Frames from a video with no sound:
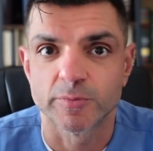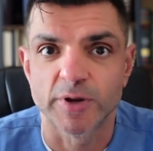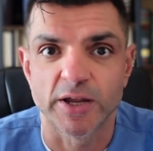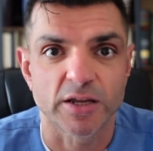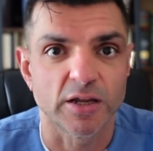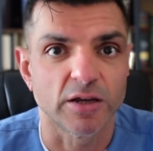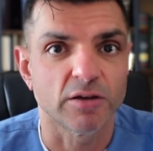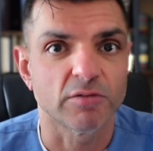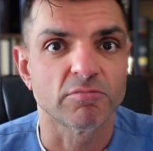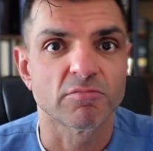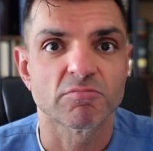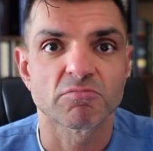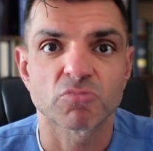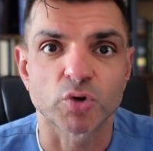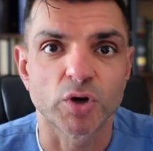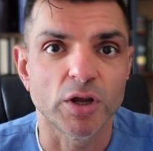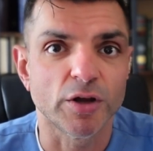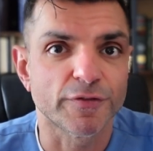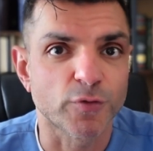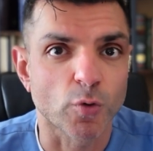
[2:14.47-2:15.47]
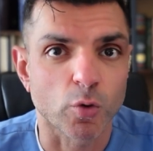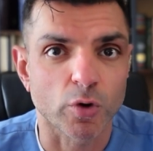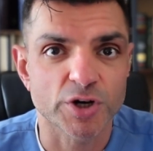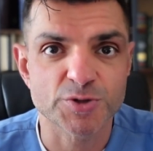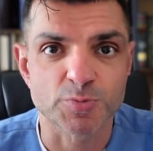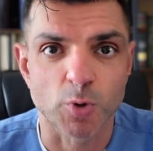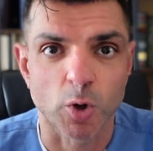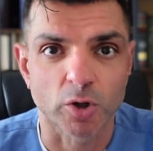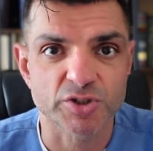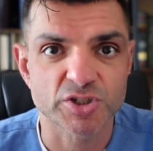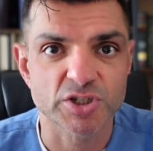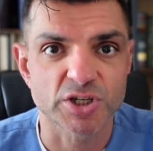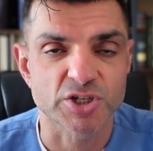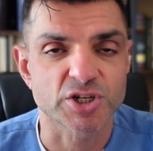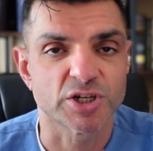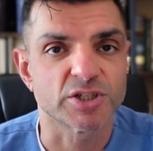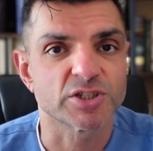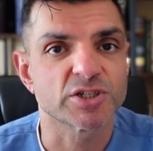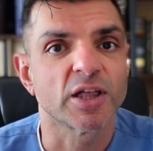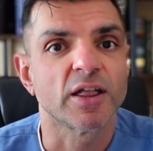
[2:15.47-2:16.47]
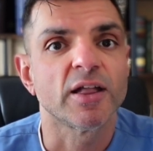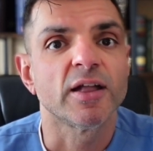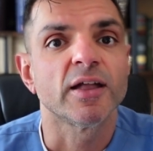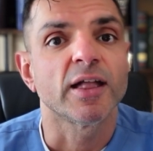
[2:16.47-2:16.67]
making 3 or 4 small incisions,